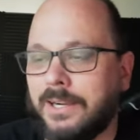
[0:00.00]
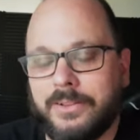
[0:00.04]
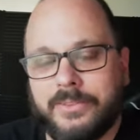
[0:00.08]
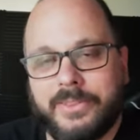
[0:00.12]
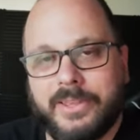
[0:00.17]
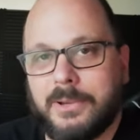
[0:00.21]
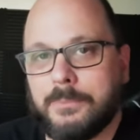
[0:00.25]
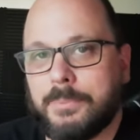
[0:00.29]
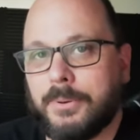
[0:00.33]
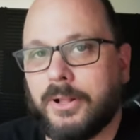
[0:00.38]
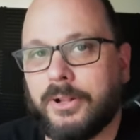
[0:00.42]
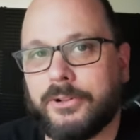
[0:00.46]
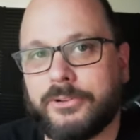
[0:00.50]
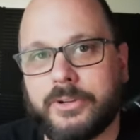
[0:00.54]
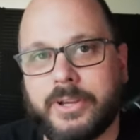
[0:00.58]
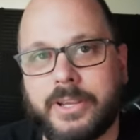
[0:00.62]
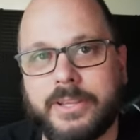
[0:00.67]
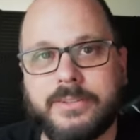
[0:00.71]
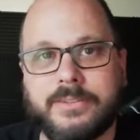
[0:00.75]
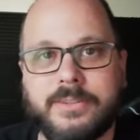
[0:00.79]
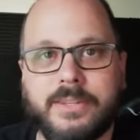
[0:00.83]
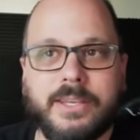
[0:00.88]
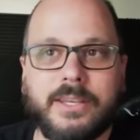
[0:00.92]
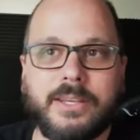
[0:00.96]
they
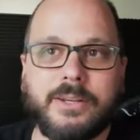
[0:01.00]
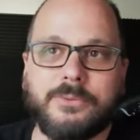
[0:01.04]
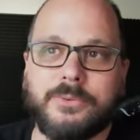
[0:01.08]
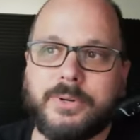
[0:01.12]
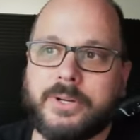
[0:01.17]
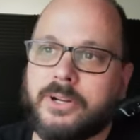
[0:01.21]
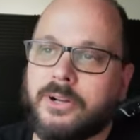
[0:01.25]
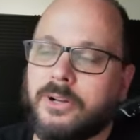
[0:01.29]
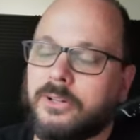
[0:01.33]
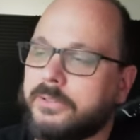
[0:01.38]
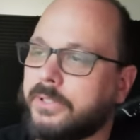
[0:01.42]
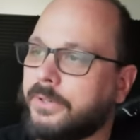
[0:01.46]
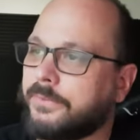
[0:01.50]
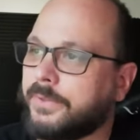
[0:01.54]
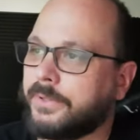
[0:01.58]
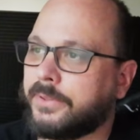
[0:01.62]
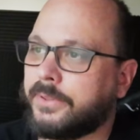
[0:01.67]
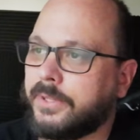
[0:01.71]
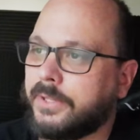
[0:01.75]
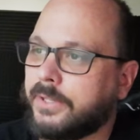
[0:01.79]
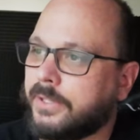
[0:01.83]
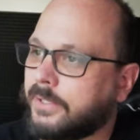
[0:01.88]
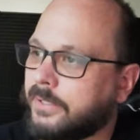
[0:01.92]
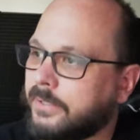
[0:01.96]
apologized, they recalled
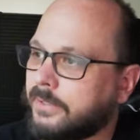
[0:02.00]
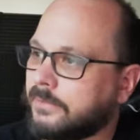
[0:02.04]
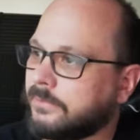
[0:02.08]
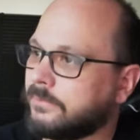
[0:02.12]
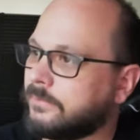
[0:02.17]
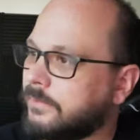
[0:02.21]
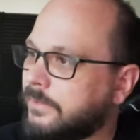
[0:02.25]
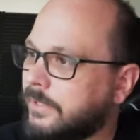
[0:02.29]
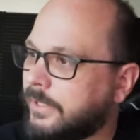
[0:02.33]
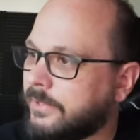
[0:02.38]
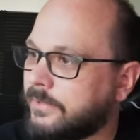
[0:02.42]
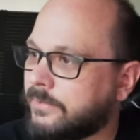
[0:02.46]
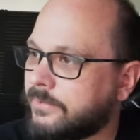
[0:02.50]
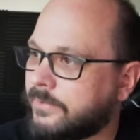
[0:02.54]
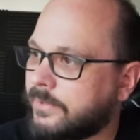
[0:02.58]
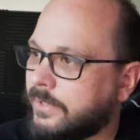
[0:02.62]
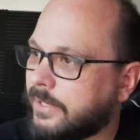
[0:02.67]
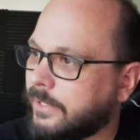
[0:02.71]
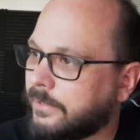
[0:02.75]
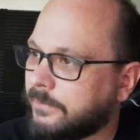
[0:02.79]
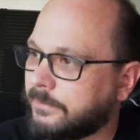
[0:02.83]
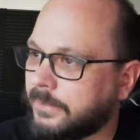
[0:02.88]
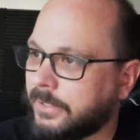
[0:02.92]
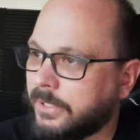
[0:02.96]
everything, and and
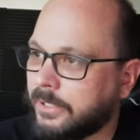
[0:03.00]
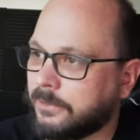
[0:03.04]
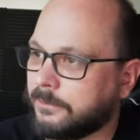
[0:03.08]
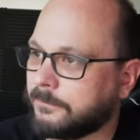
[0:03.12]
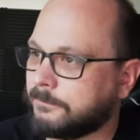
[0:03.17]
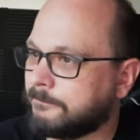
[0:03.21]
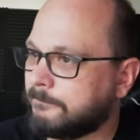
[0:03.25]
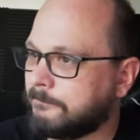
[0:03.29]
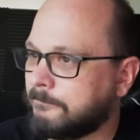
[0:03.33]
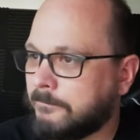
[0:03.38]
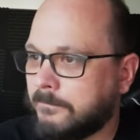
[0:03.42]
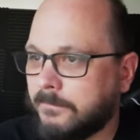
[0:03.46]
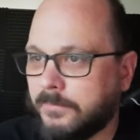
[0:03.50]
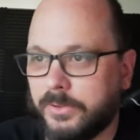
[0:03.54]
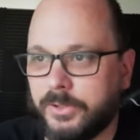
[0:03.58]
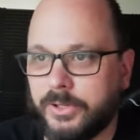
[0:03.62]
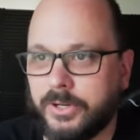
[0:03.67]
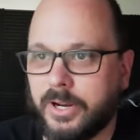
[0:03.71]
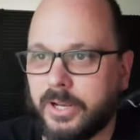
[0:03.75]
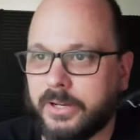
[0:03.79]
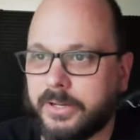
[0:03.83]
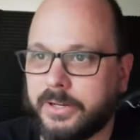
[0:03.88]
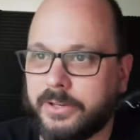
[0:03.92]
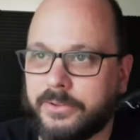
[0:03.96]
said, you know,
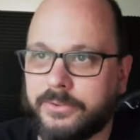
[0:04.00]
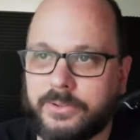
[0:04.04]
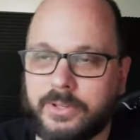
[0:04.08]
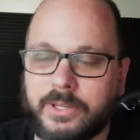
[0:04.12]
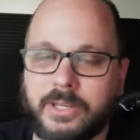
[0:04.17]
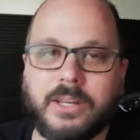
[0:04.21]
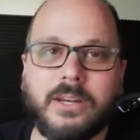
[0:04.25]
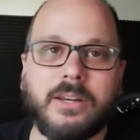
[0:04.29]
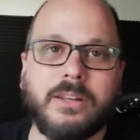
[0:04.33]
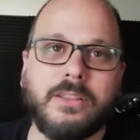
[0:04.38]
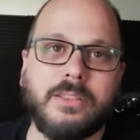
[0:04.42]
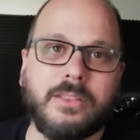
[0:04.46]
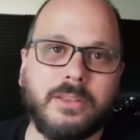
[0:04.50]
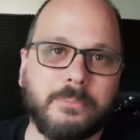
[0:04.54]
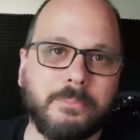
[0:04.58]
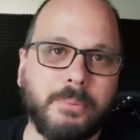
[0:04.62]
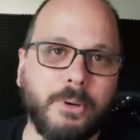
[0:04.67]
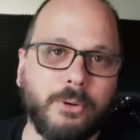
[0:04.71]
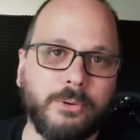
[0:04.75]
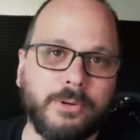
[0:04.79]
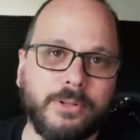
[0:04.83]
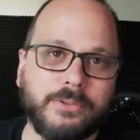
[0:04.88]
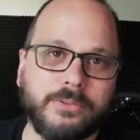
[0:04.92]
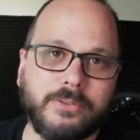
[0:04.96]
you're not going to see any of the
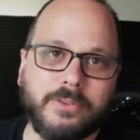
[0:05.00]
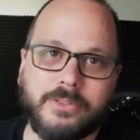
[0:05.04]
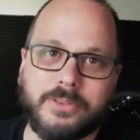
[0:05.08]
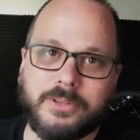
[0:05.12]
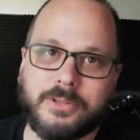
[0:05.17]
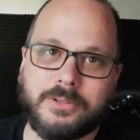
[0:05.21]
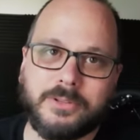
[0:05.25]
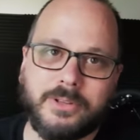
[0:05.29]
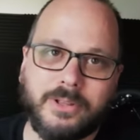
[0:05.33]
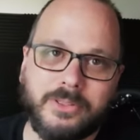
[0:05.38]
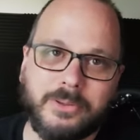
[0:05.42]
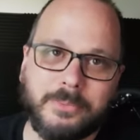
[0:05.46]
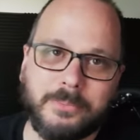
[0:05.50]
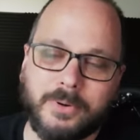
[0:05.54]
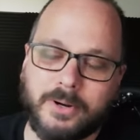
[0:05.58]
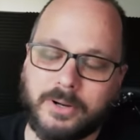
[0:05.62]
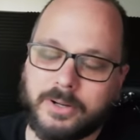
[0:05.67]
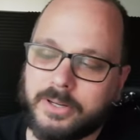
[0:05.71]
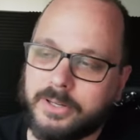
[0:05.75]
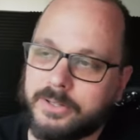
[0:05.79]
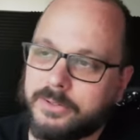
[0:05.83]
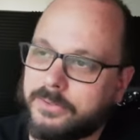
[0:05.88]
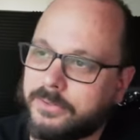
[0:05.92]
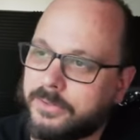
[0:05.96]
ponies on the on the
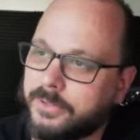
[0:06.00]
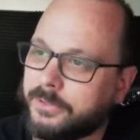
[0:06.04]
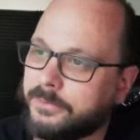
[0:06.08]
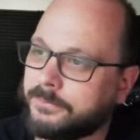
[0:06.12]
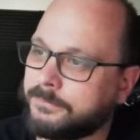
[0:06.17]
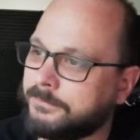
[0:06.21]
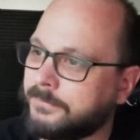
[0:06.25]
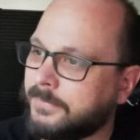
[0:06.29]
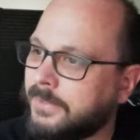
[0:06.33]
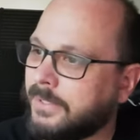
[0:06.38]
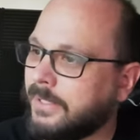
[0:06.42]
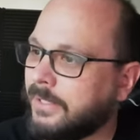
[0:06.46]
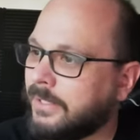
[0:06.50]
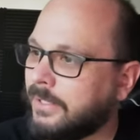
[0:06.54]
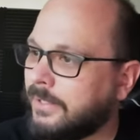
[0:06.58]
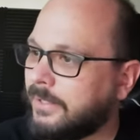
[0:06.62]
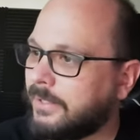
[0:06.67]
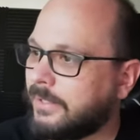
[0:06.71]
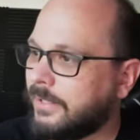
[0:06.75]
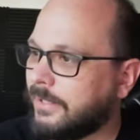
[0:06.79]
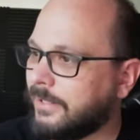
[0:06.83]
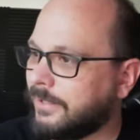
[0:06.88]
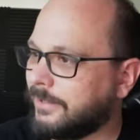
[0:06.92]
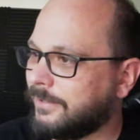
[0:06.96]
market. So
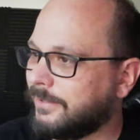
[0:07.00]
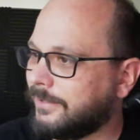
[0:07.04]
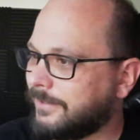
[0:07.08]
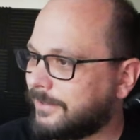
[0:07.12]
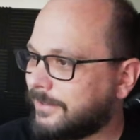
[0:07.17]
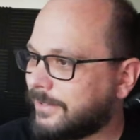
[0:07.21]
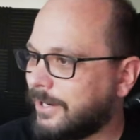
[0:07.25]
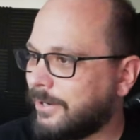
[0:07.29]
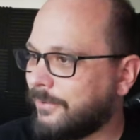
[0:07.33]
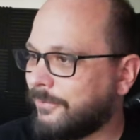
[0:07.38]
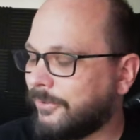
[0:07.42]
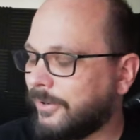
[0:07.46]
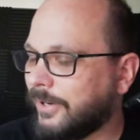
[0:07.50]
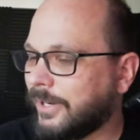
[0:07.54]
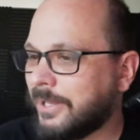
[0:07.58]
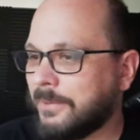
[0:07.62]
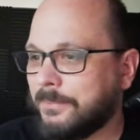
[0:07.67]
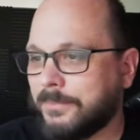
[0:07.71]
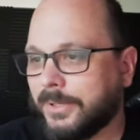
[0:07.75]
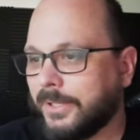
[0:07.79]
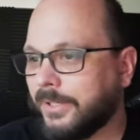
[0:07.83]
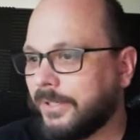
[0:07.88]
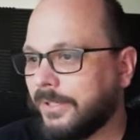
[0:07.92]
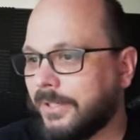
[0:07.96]
uh, it's kind of funny,
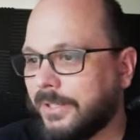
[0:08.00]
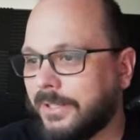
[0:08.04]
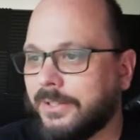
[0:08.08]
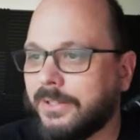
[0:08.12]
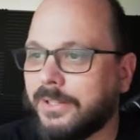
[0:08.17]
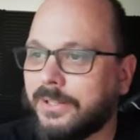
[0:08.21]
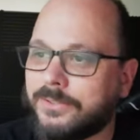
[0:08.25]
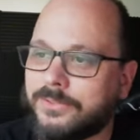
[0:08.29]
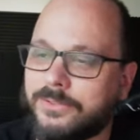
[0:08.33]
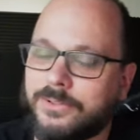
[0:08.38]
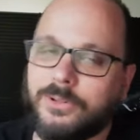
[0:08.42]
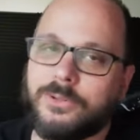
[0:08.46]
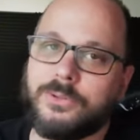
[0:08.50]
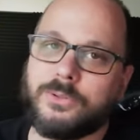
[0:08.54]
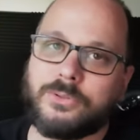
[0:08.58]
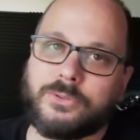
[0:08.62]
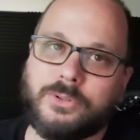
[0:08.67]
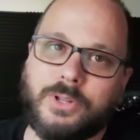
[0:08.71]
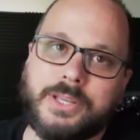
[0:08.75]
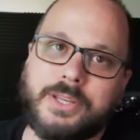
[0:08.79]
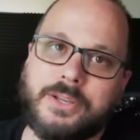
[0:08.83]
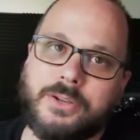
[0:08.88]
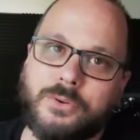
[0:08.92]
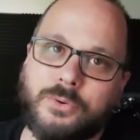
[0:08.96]
but it, it still
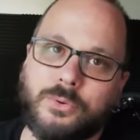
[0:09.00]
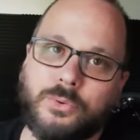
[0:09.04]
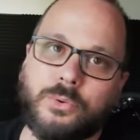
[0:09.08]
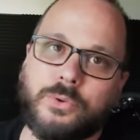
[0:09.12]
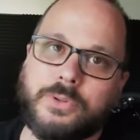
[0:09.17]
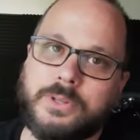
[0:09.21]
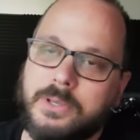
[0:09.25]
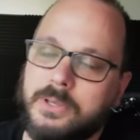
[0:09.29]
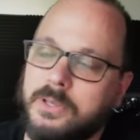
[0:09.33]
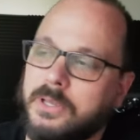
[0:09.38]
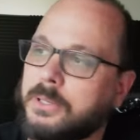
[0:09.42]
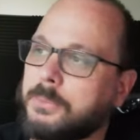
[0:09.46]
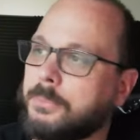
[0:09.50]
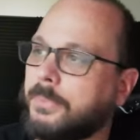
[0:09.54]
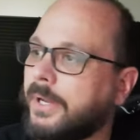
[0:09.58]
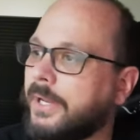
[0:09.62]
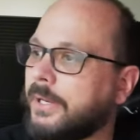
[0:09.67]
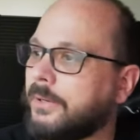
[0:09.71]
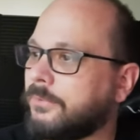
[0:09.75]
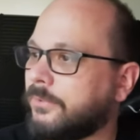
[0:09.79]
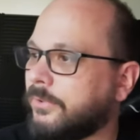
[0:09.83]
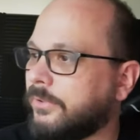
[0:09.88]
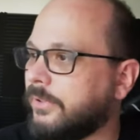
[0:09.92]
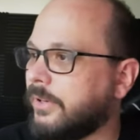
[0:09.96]
looked like a cool
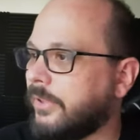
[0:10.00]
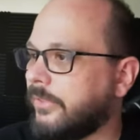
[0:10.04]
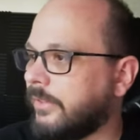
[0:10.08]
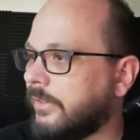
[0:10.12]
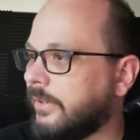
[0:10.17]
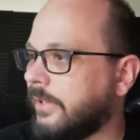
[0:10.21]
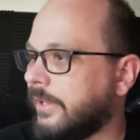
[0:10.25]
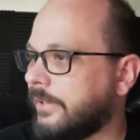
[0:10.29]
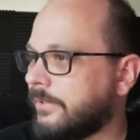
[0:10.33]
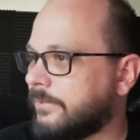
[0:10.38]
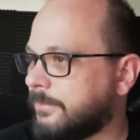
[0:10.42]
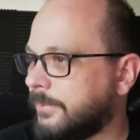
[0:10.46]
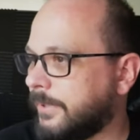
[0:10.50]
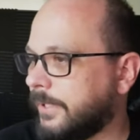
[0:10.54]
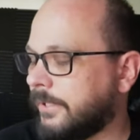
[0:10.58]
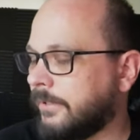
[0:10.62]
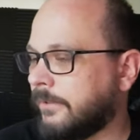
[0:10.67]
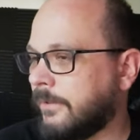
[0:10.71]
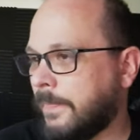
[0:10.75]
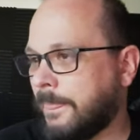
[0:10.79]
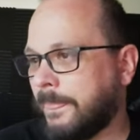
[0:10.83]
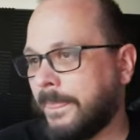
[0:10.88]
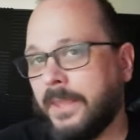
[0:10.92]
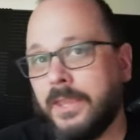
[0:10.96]
e-bike nonetheless. But
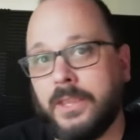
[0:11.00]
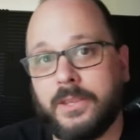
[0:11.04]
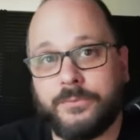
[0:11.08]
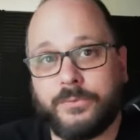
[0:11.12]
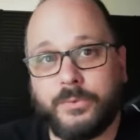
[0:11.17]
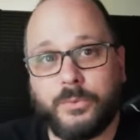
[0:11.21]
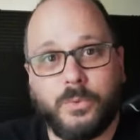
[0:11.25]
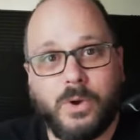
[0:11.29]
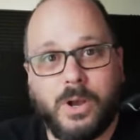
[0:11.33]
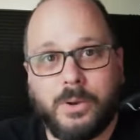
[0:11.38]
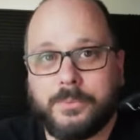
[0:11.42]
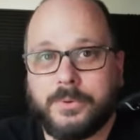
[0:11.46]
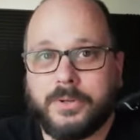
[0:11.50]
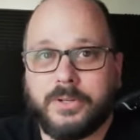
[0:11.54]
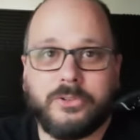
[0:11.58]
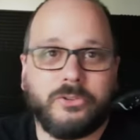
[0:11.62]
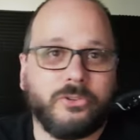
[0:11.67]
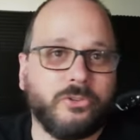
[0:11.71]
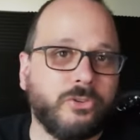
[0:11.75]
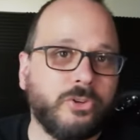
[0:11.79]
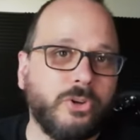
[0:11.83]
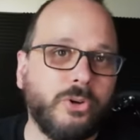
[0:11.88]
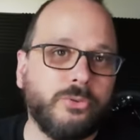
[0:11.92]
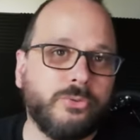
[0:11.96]
if you want one,
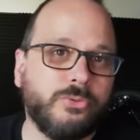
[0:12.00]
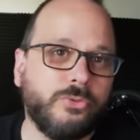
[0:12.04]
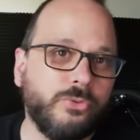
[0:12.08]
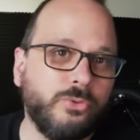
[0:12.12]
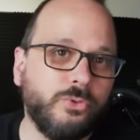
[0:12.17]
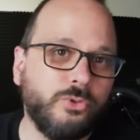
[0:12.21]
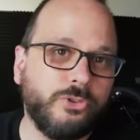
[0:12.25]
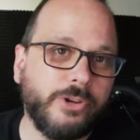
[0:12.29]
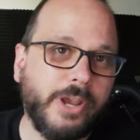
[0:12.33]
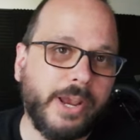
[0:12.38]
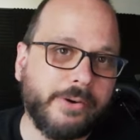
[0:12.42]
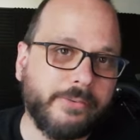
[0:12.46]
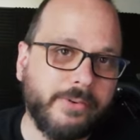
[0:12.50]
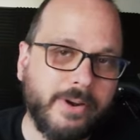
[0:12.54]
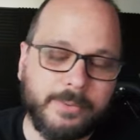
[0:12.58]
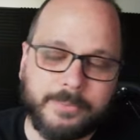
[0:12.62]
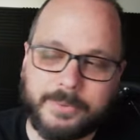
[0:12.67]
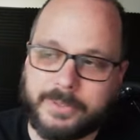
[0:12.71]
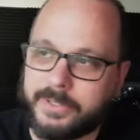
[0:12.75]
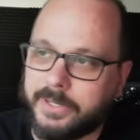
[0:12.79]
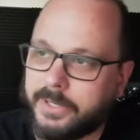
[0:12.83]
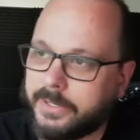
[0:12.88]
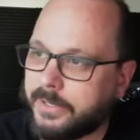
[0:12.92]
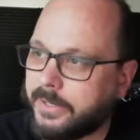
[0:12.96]
just go to
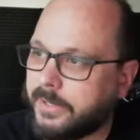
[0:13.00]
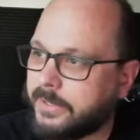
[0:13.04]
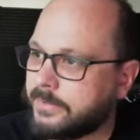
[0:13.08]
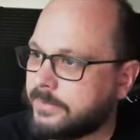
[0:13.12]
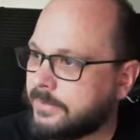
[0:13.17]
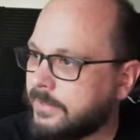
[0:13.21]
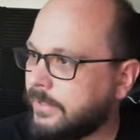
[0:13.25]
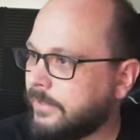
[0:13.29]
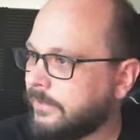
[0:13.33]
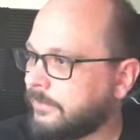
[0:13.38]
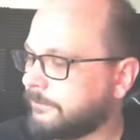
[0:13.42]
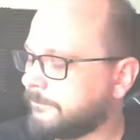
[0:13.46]
Jackrabbit, I guess.